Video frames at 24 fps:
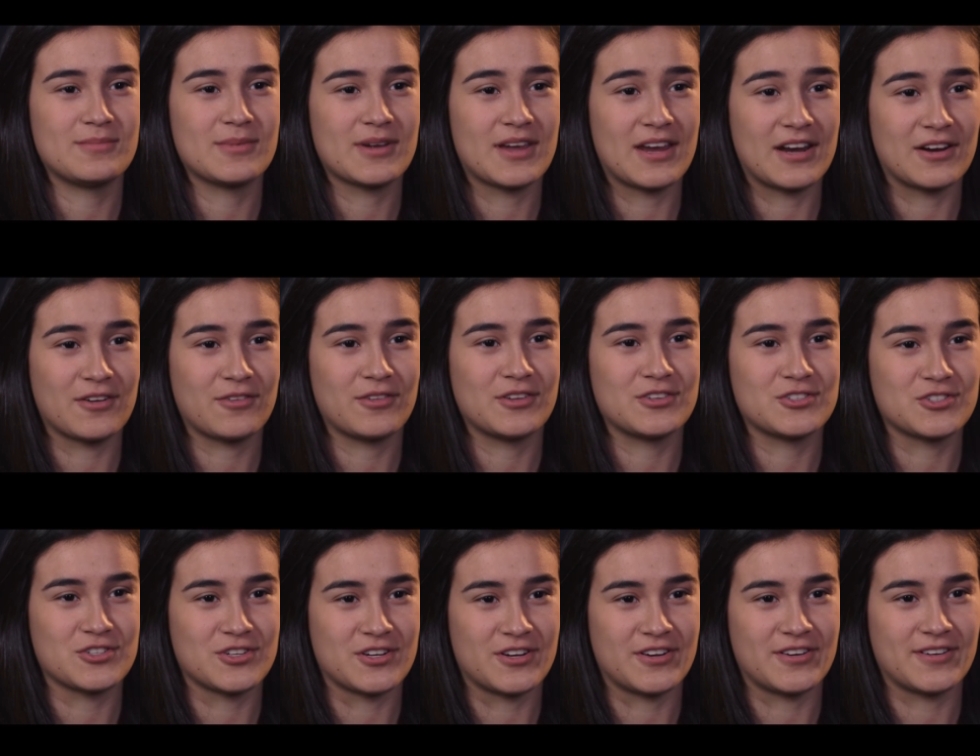mechanical
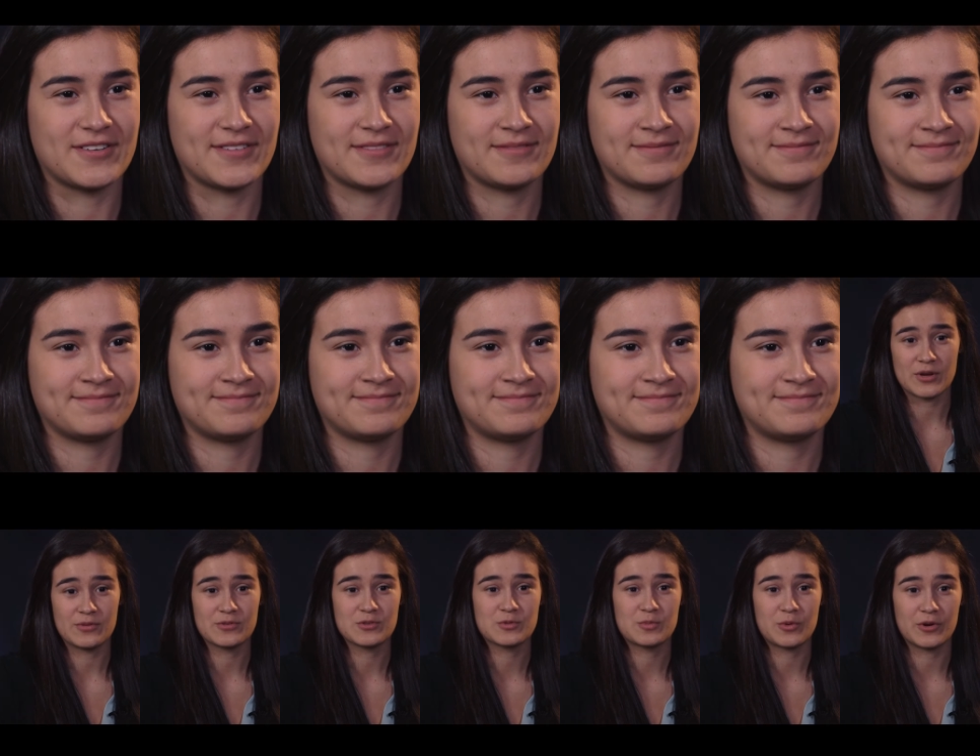engineering.
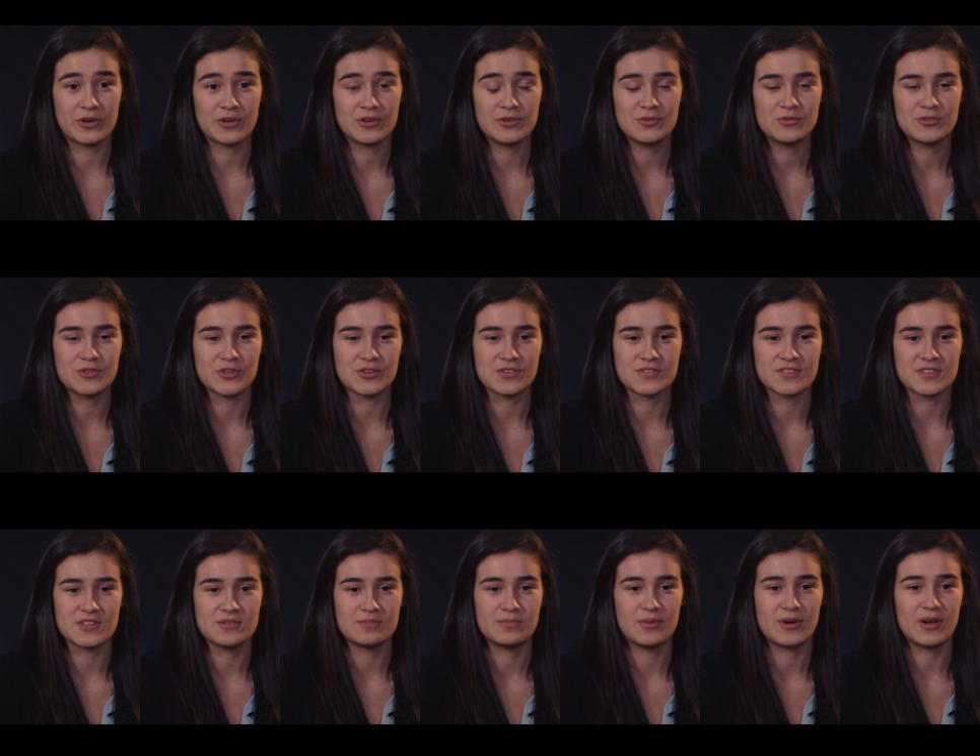I was born in New
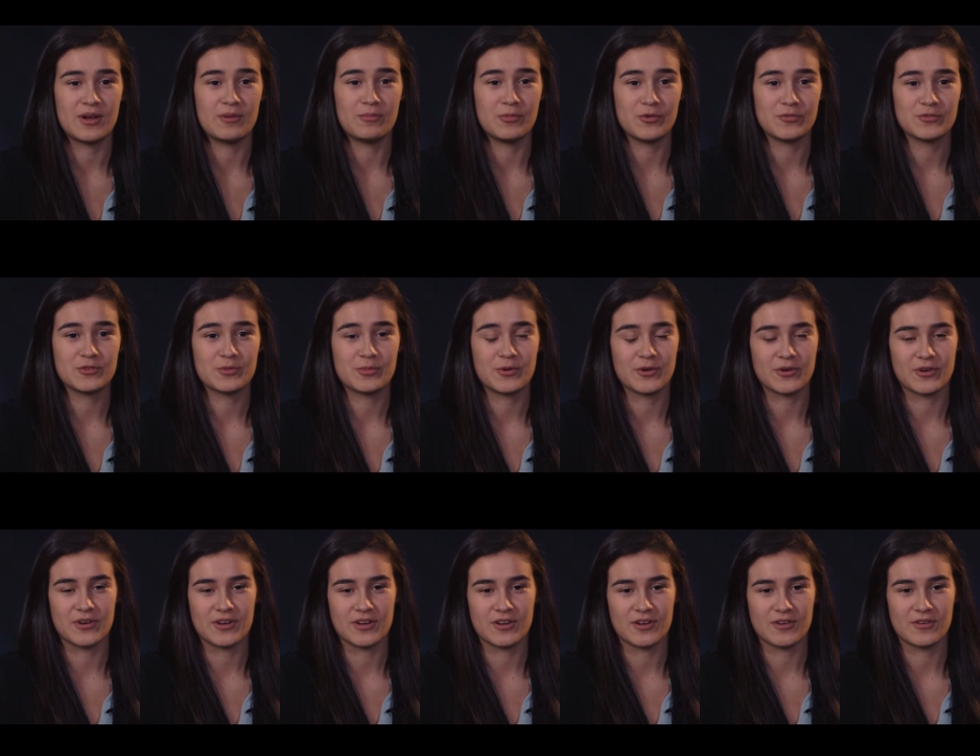Jersey but moved to
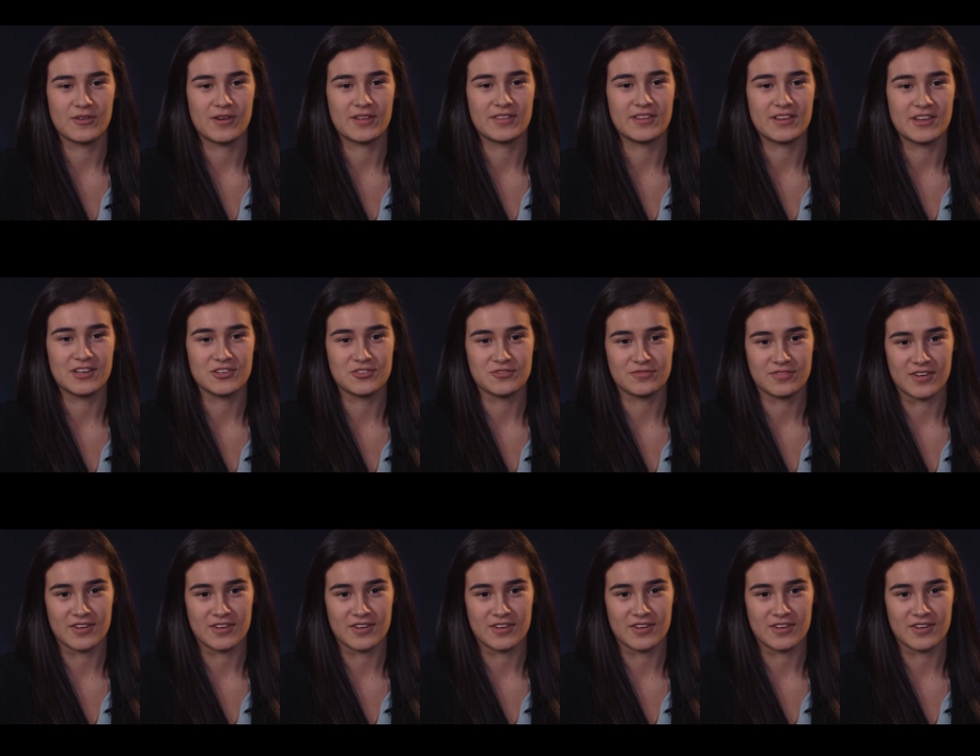Puerto Rico at the age of